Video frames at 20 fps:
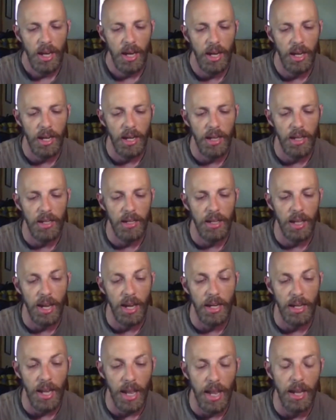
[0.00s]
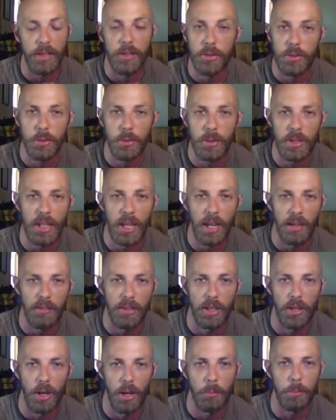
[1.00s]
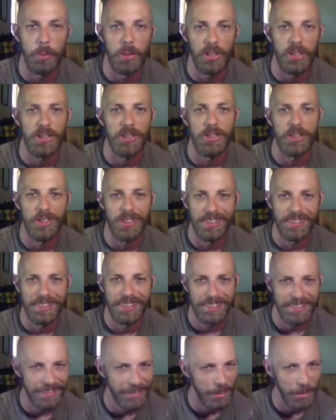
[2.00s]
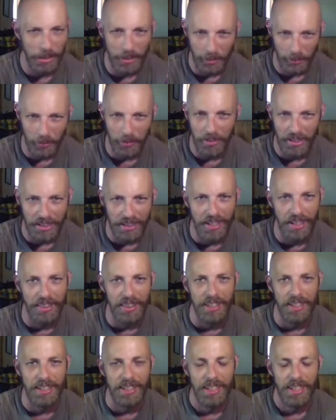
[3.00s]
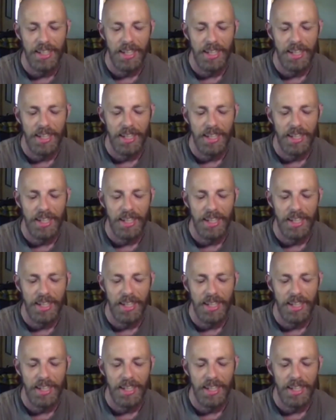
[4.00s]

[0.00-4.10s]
And I actually have accomplished literally nothing.